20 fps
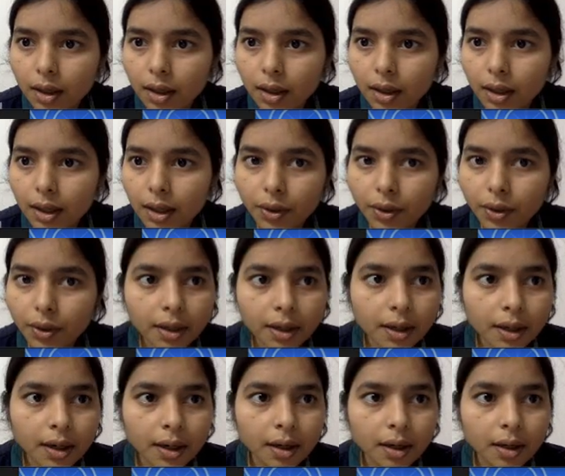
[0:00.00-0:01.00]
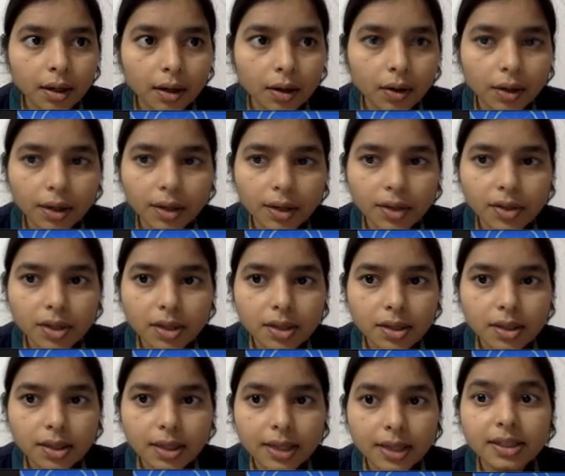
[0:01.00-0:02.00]
Let's go here.
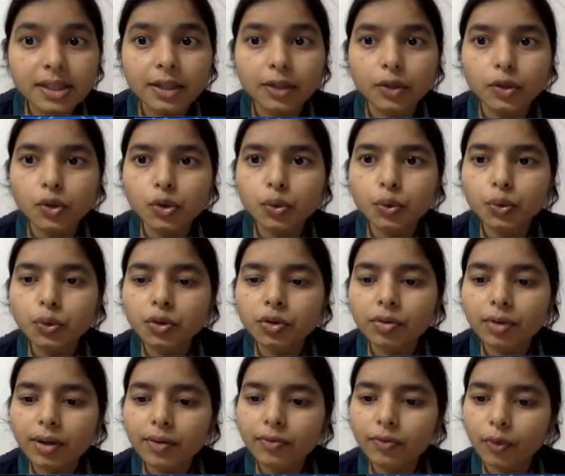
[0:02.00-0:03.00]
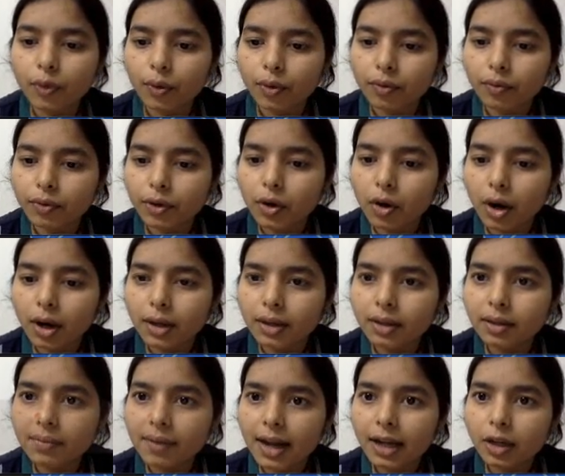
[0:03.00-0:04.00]
Okay, just a sec. See, 2 3
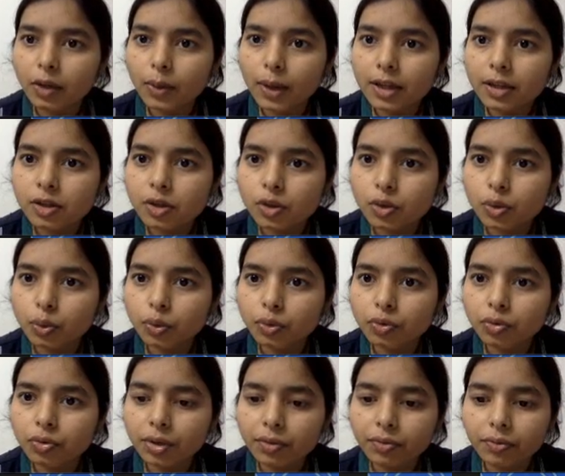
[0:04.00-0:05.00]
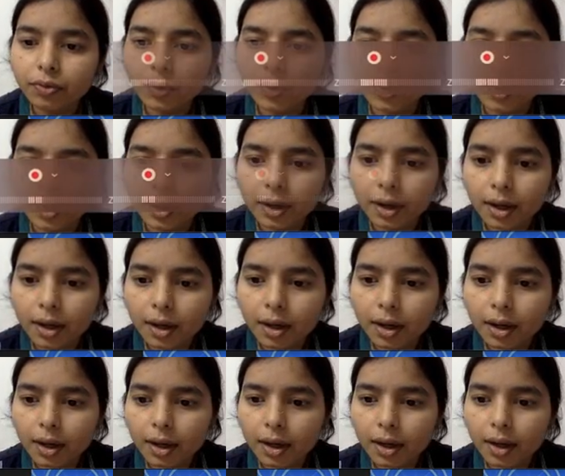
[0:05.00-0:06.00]
4, we got the value as 2
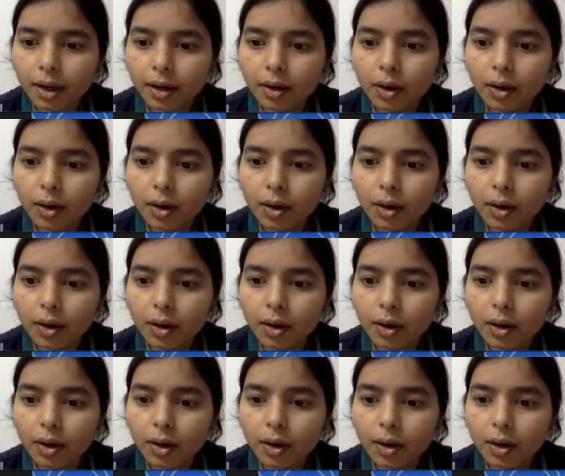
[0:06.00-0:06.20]
3 4.